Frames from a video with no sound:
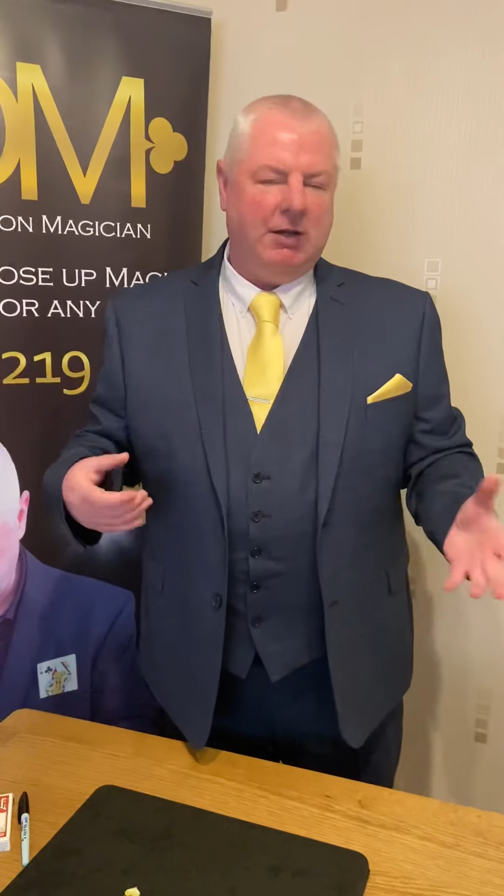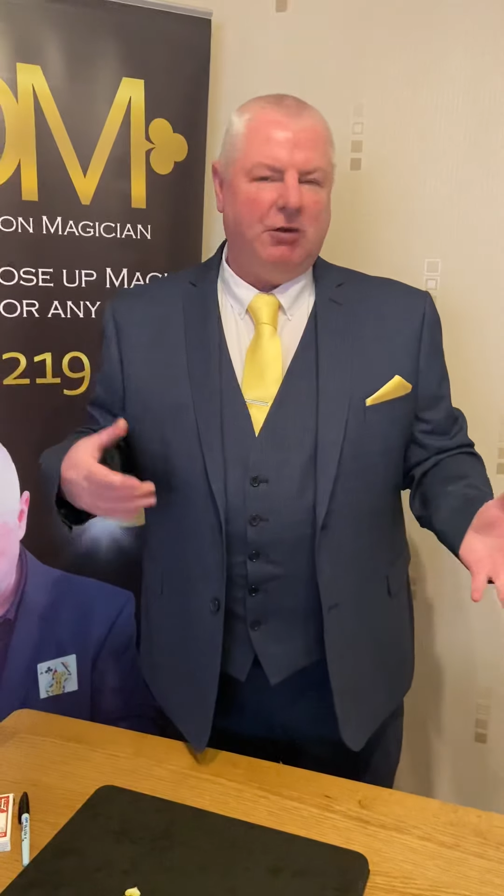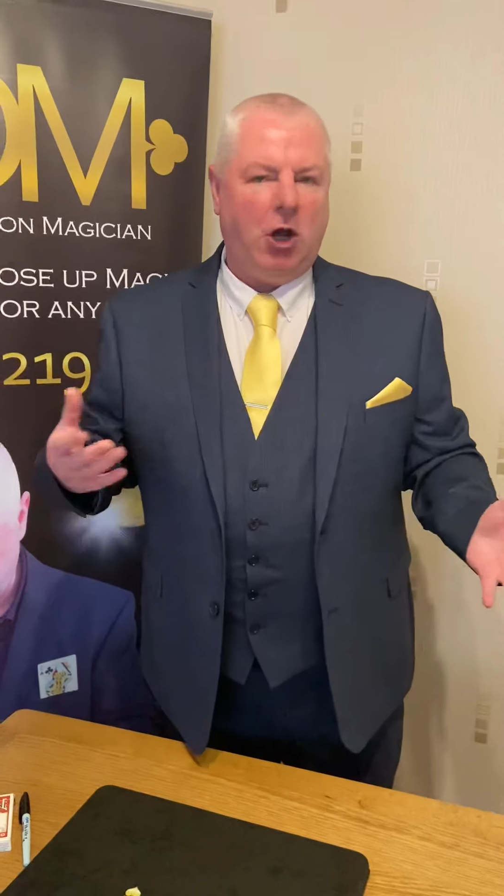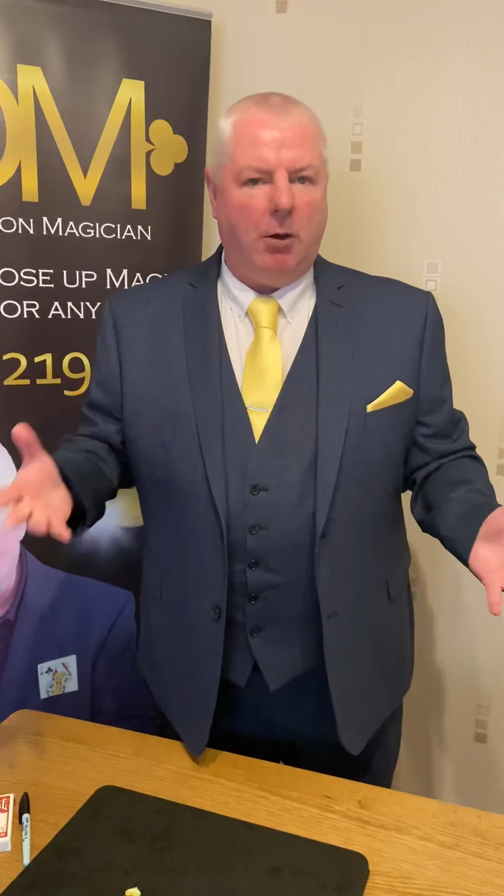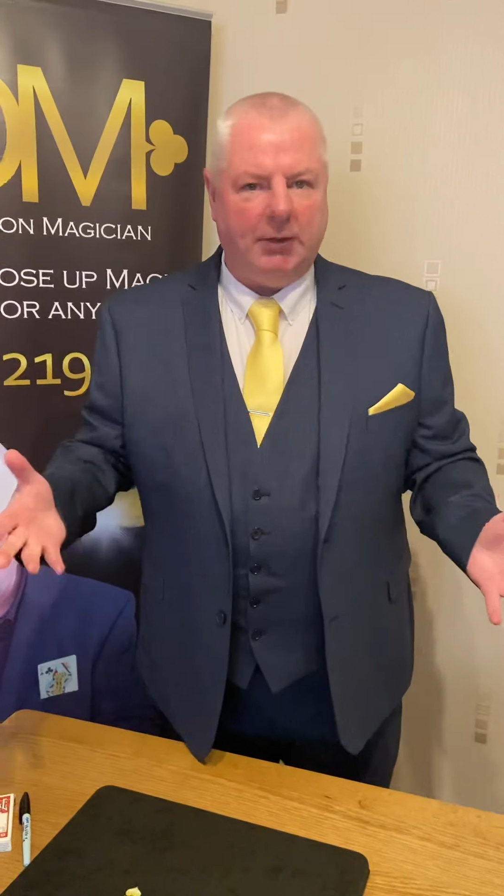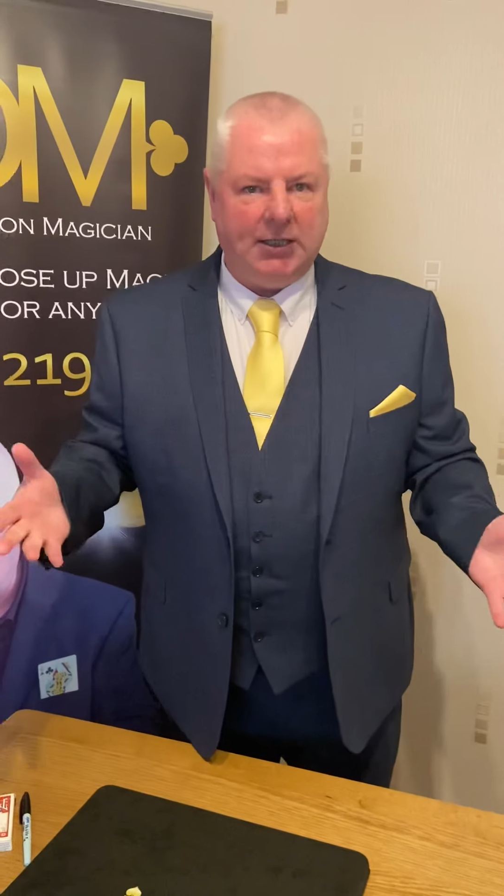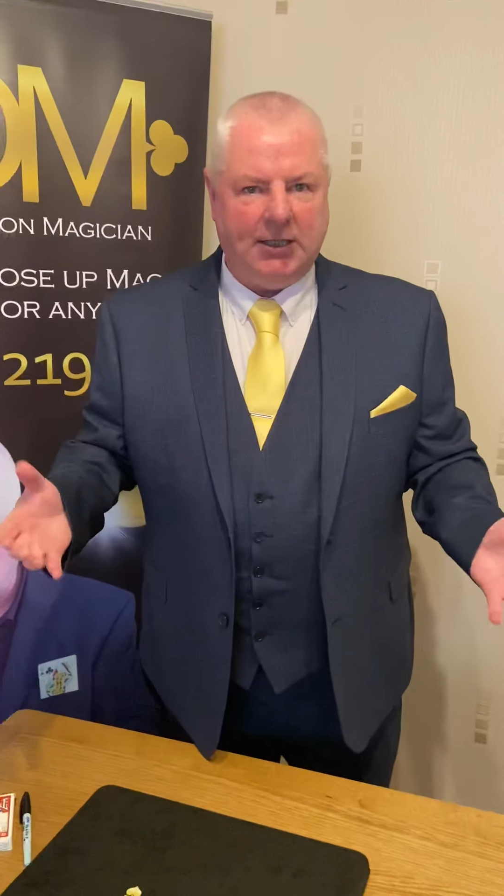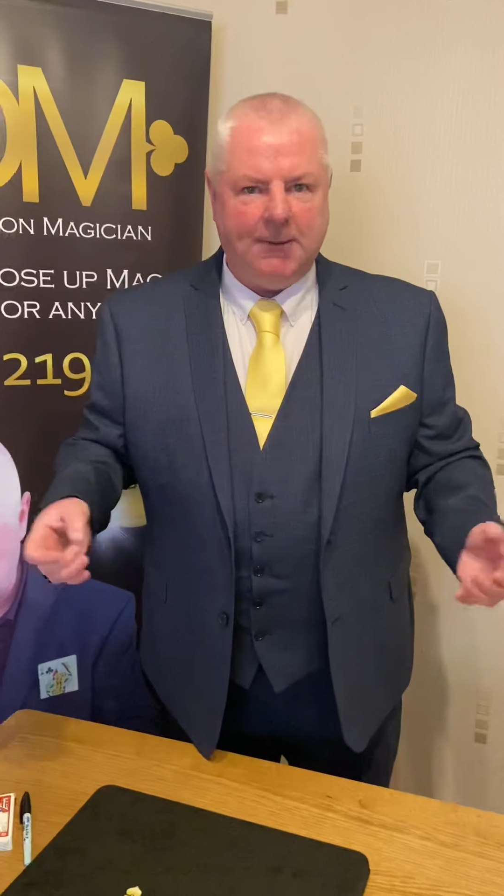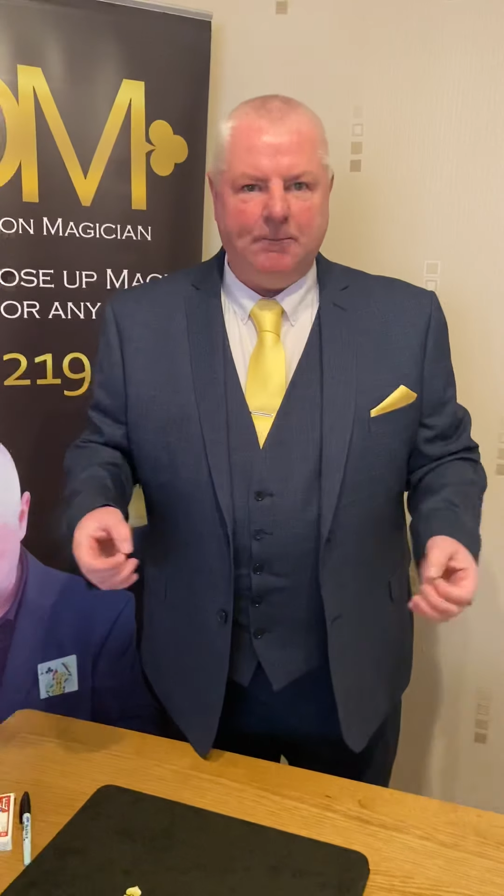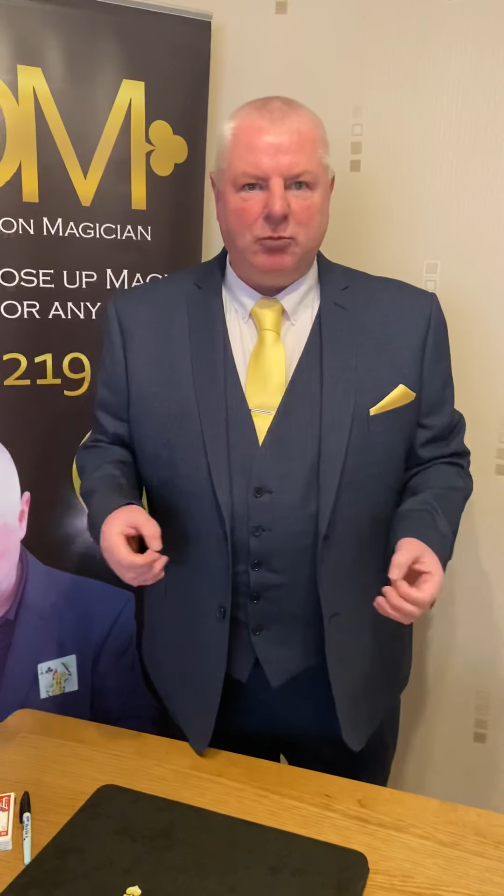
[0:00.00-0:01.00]
of a comedy
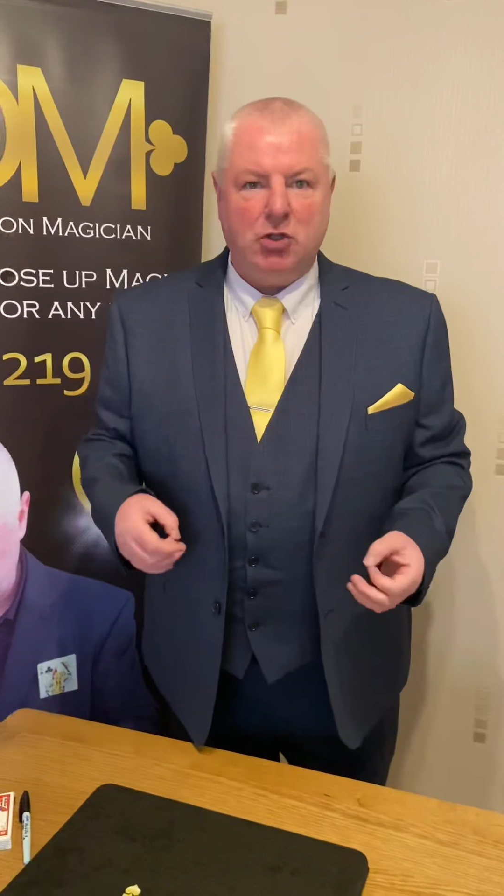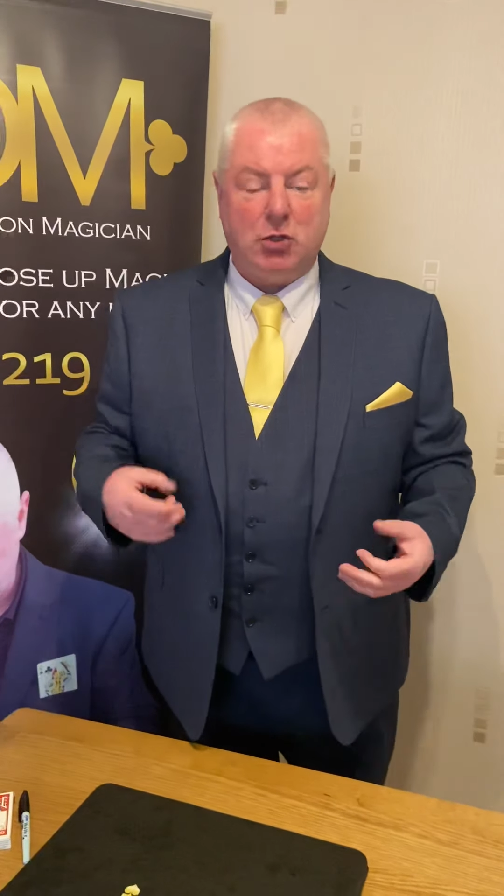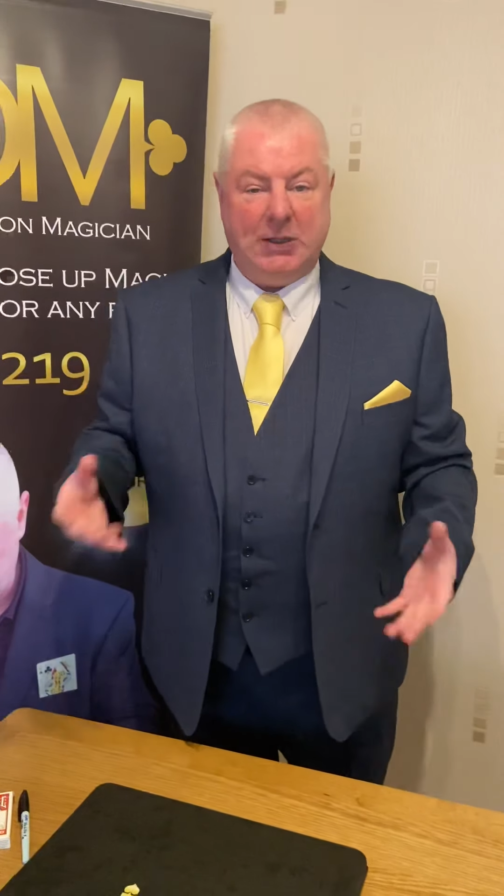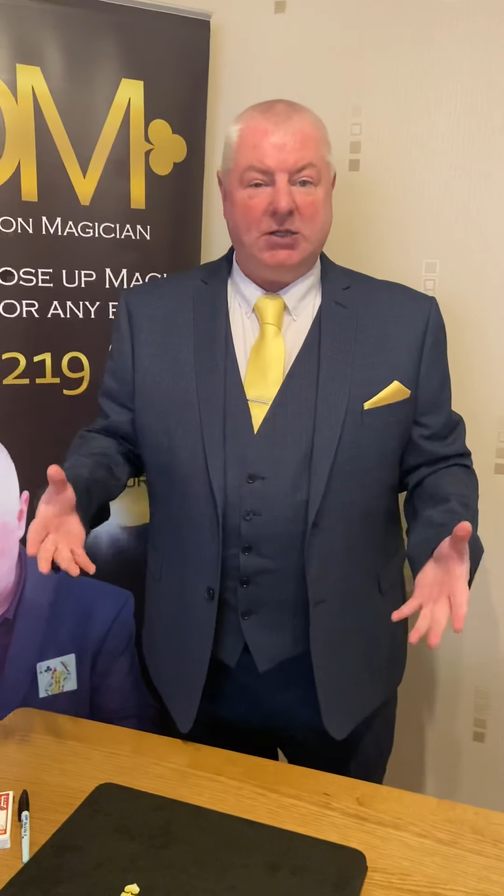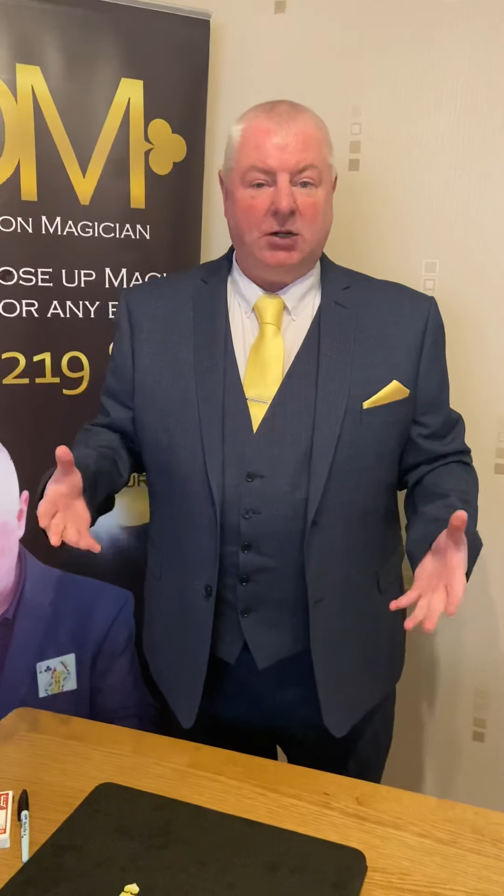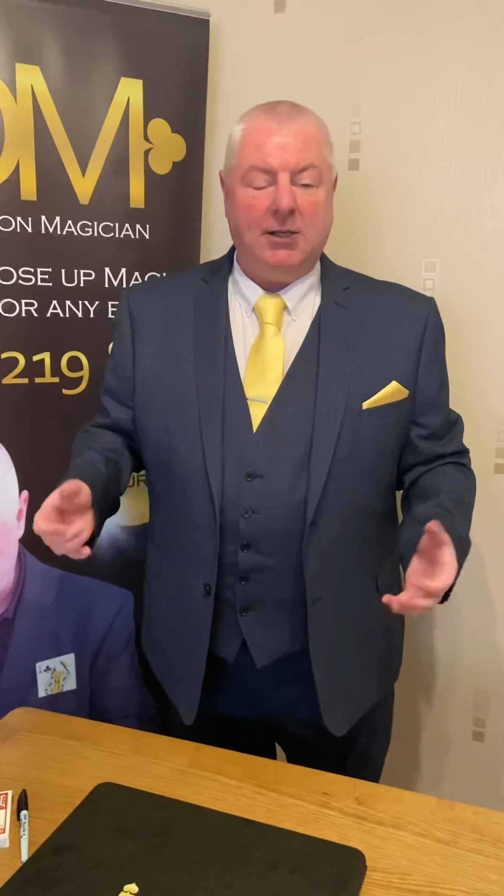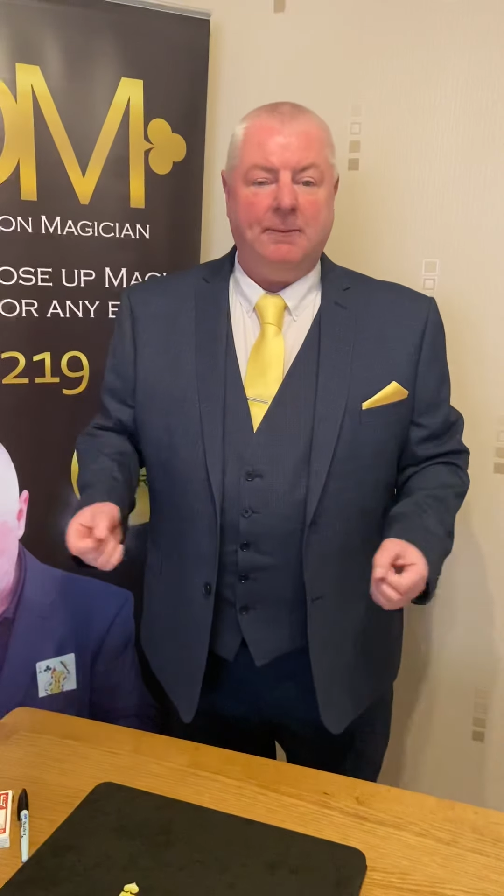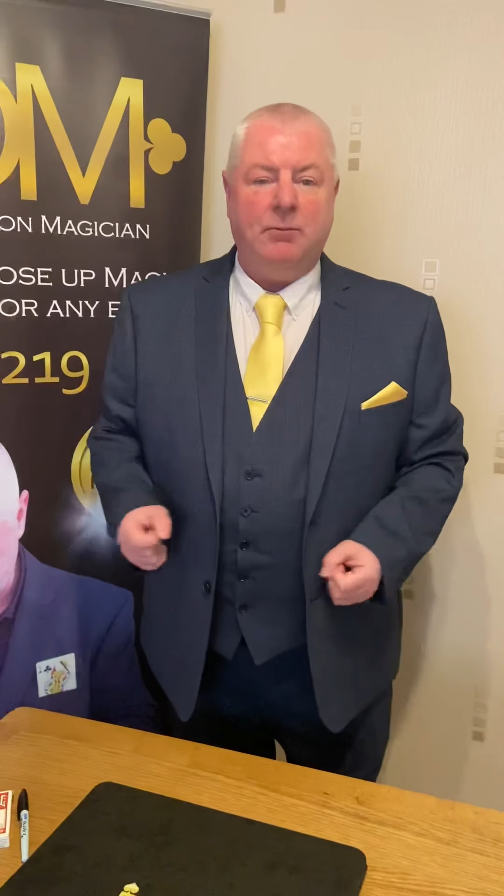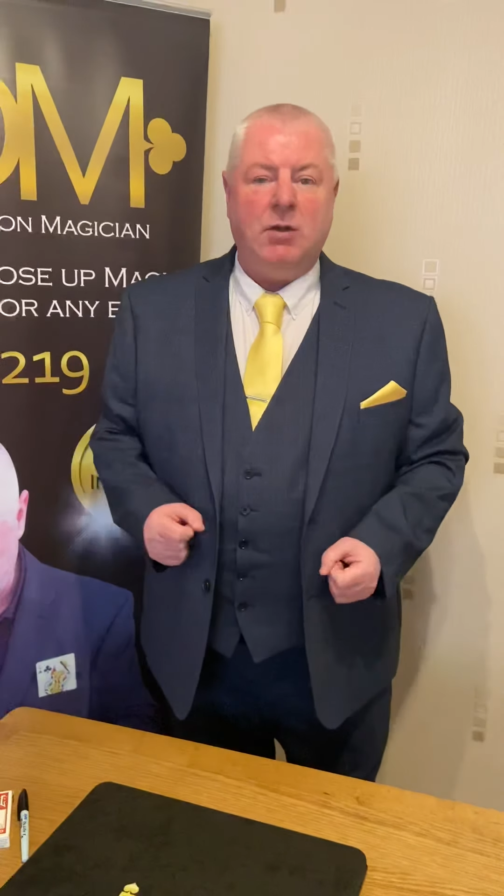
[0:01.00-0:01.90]
twist on it,